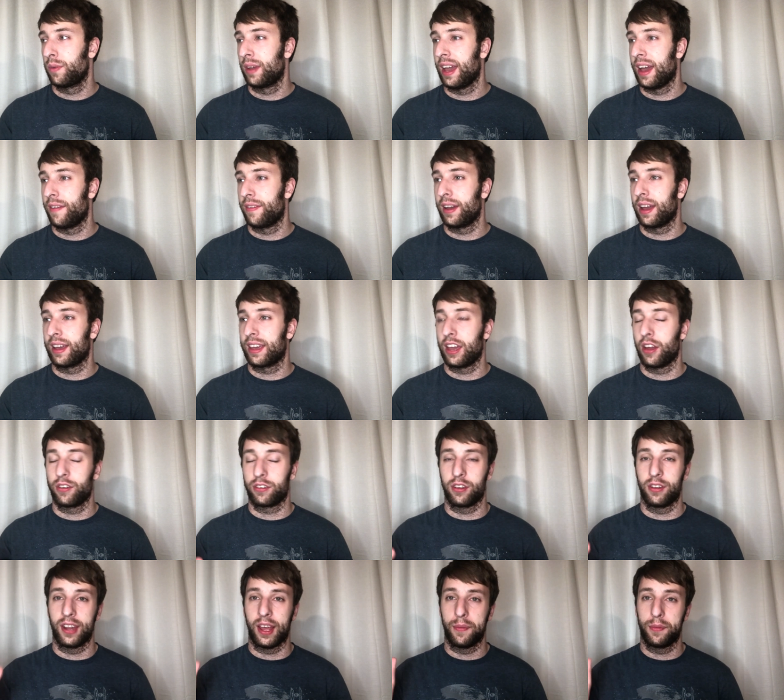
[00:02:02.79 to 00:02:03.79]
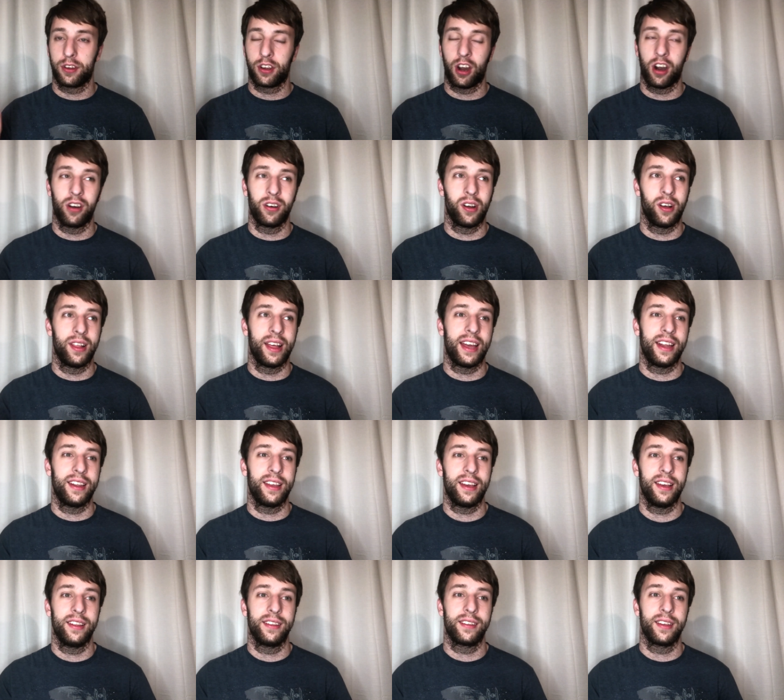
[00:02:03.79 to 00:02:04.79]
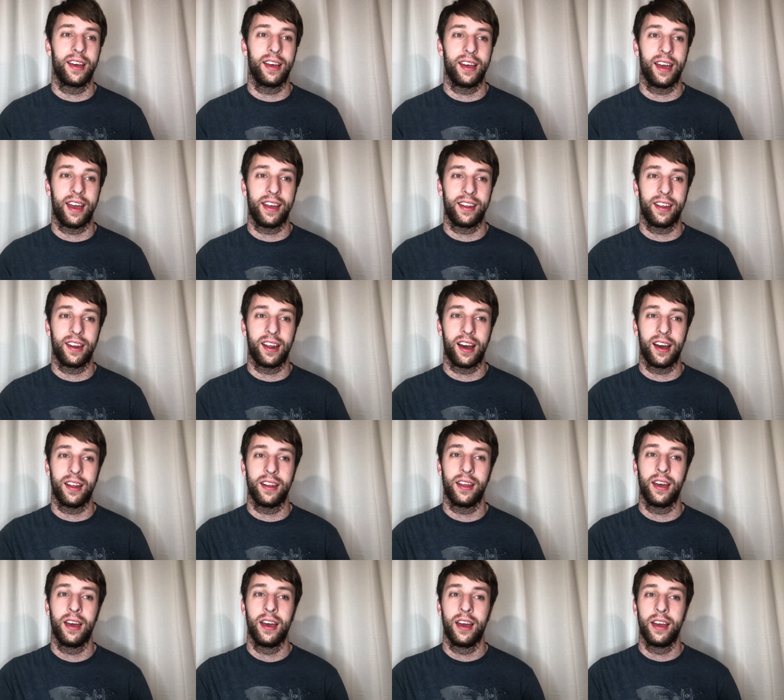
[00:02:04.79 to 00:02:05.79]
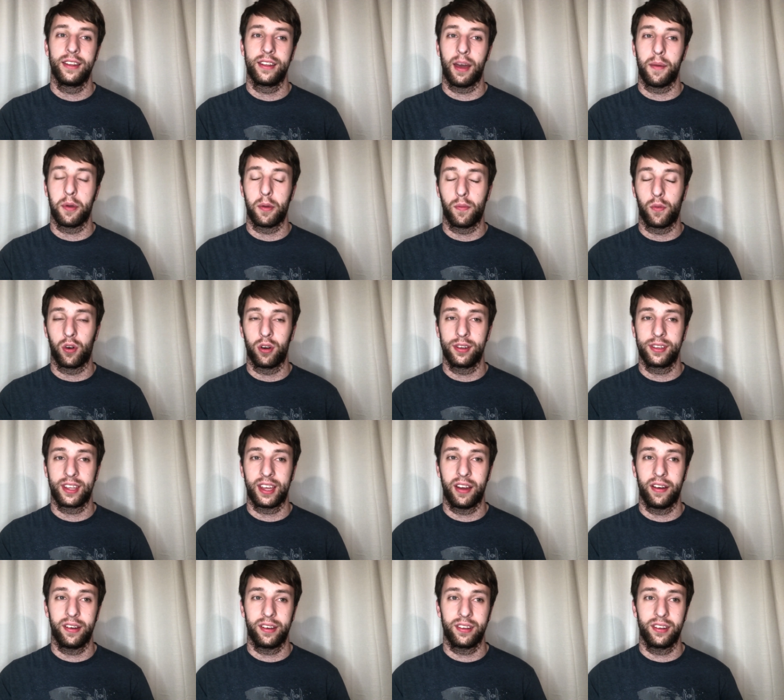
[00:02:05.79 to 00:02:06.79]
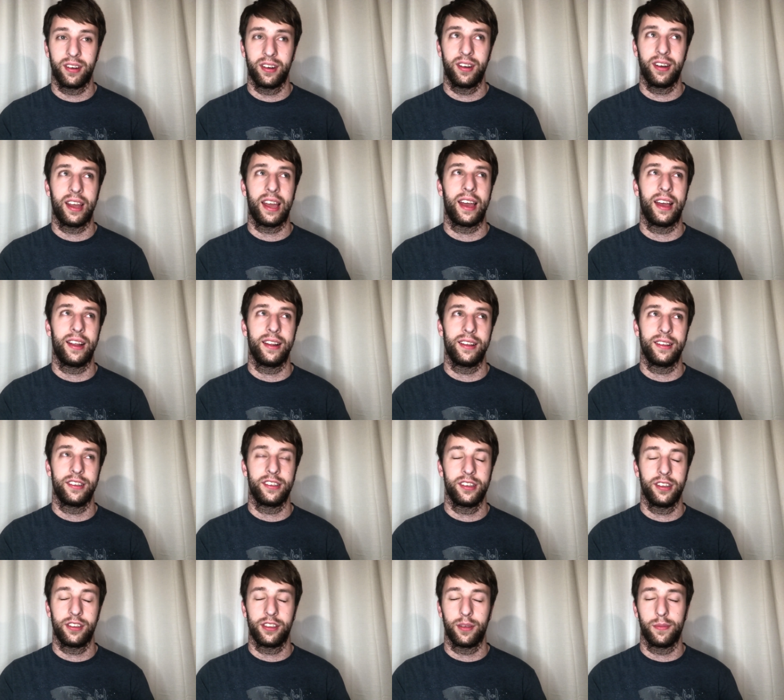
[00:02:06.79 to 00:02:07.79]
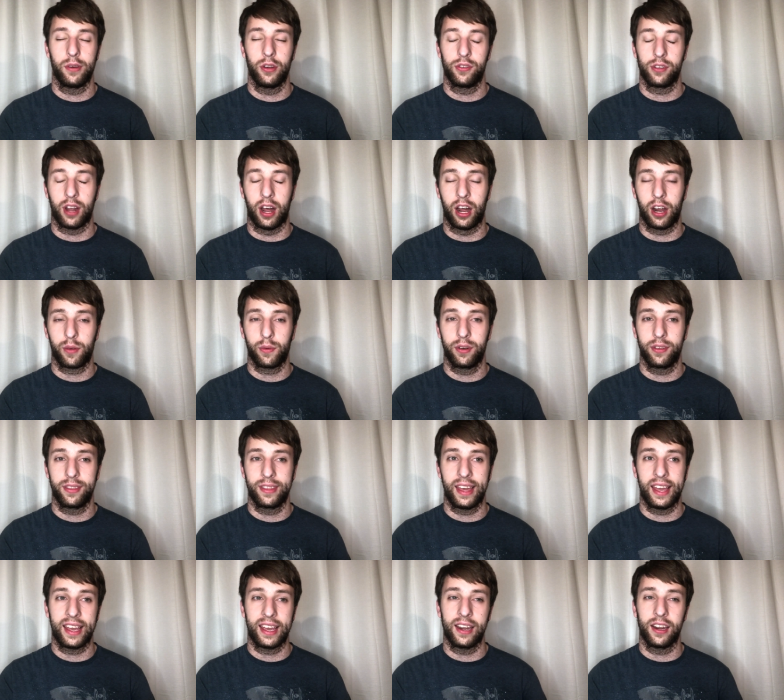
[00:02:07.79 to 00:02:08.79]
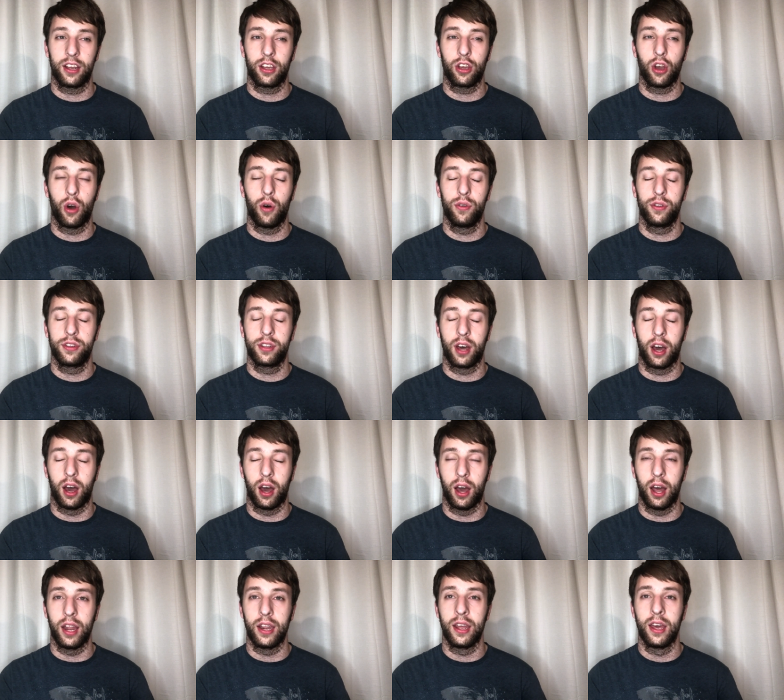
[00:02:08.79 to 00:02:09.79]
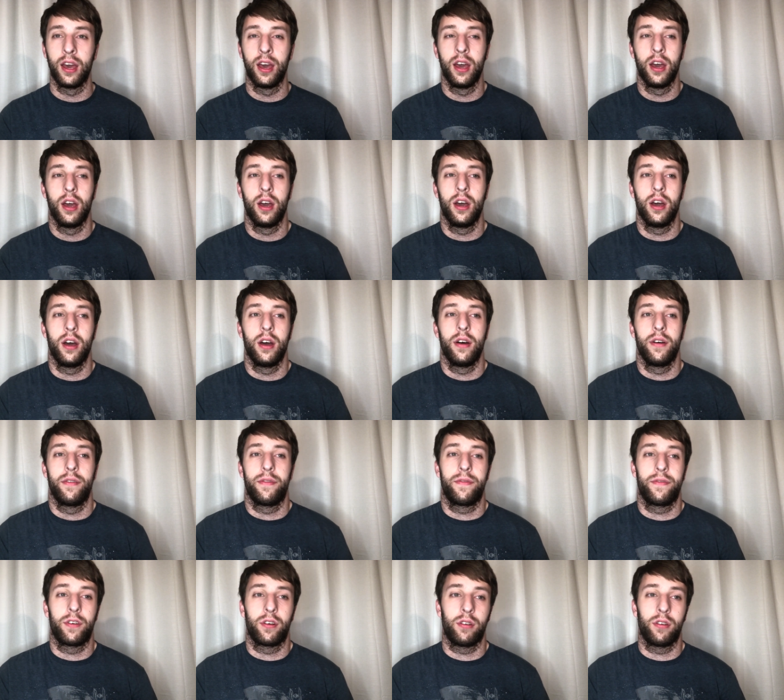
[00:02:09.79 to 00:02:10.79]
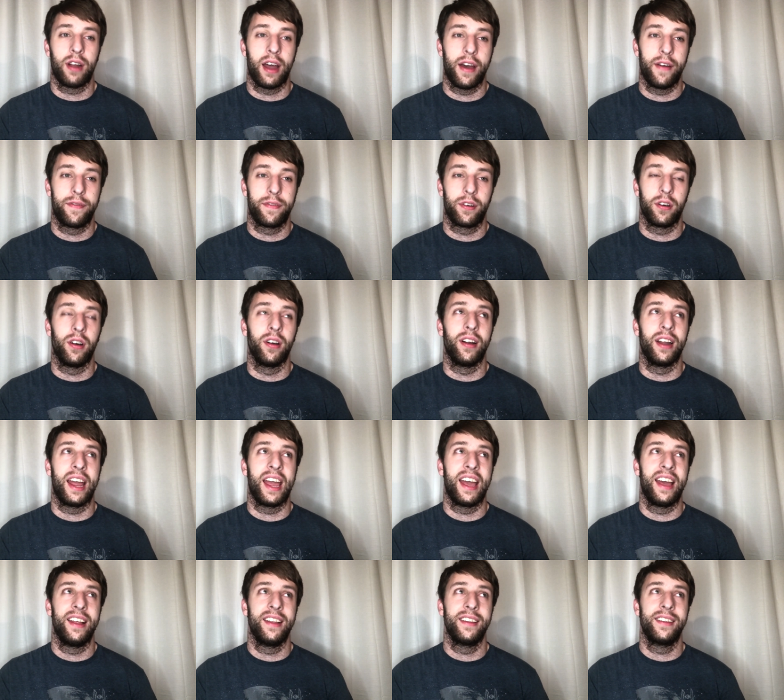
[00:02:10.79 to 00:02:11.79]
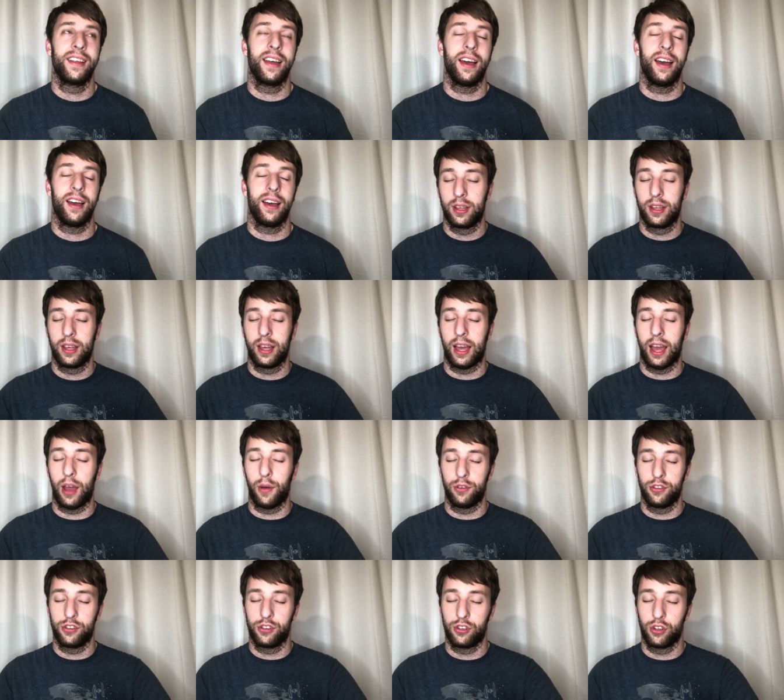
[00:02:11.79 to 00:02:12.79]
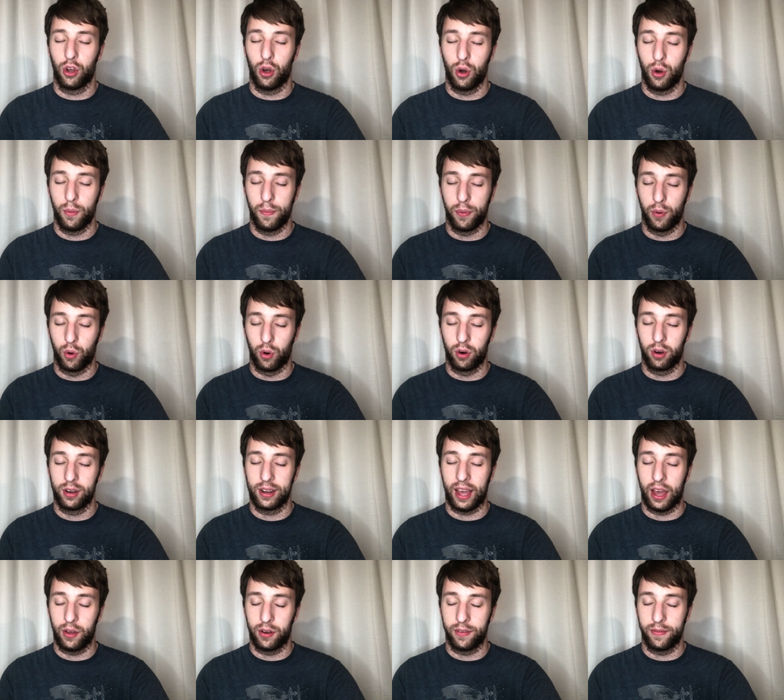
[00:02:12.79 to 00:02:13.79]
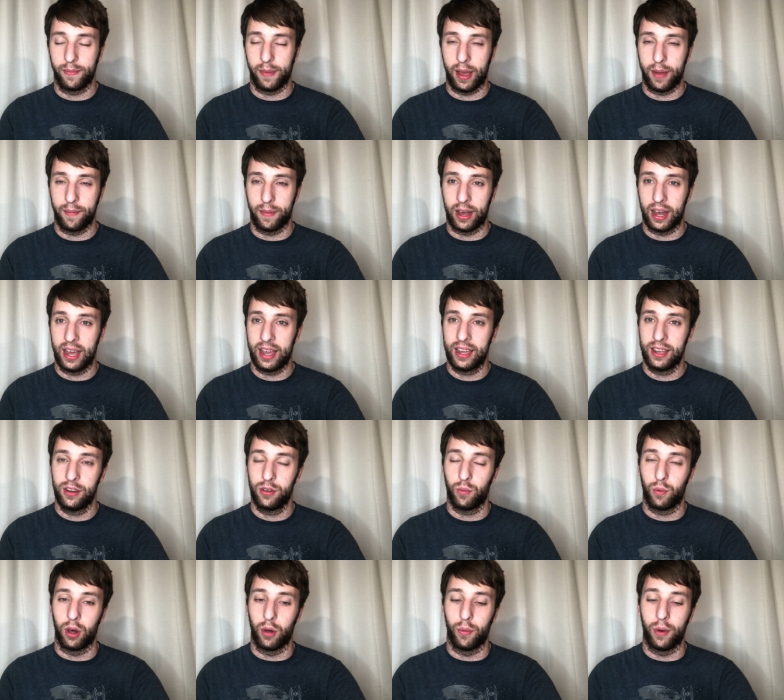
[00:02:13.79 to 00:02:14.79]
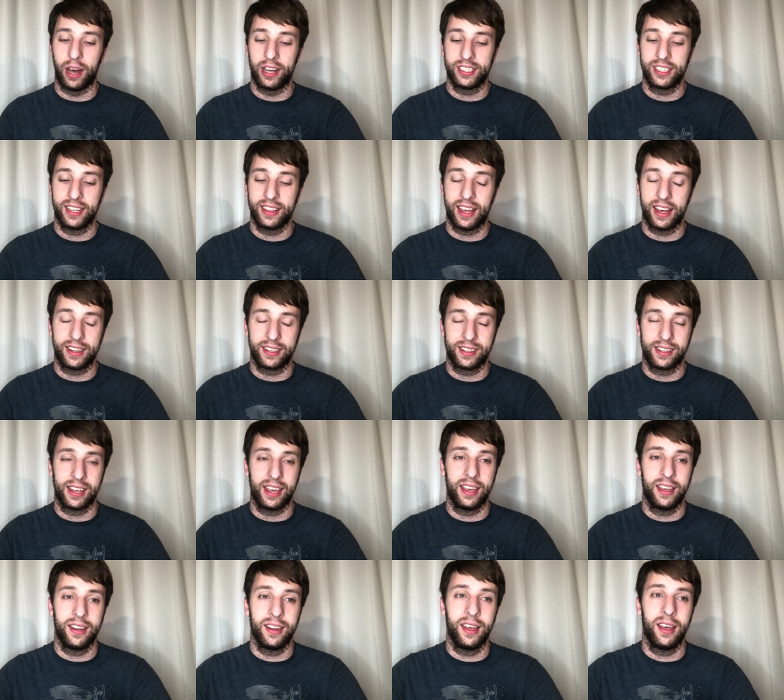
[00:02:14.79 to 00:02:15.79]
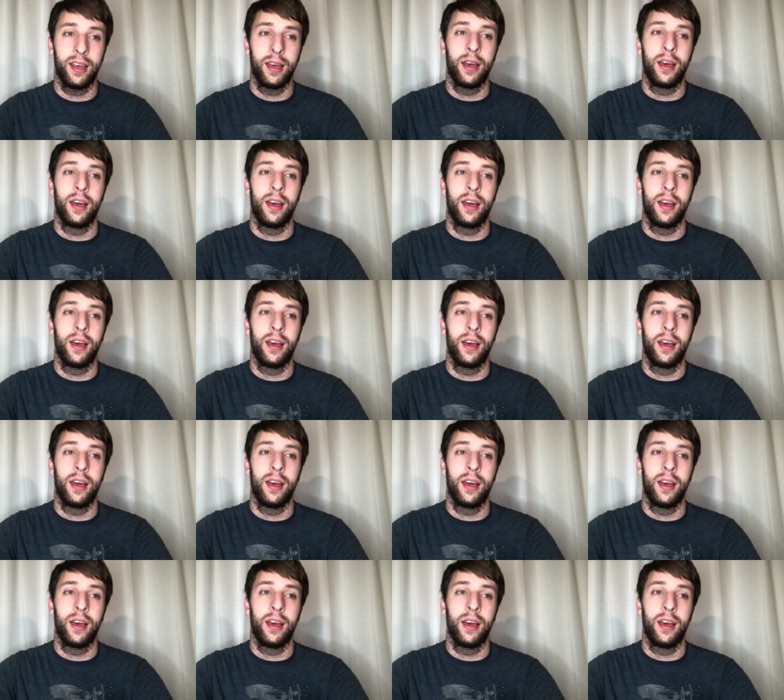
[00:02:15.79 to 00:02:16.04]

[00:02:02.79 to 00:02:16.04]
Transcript: we have a character named Carl and he's uh, hitting on Demi Moore's character, and it's just the most awkward thing, and it goes on forever. And I was so bored out of my mind while watching that scene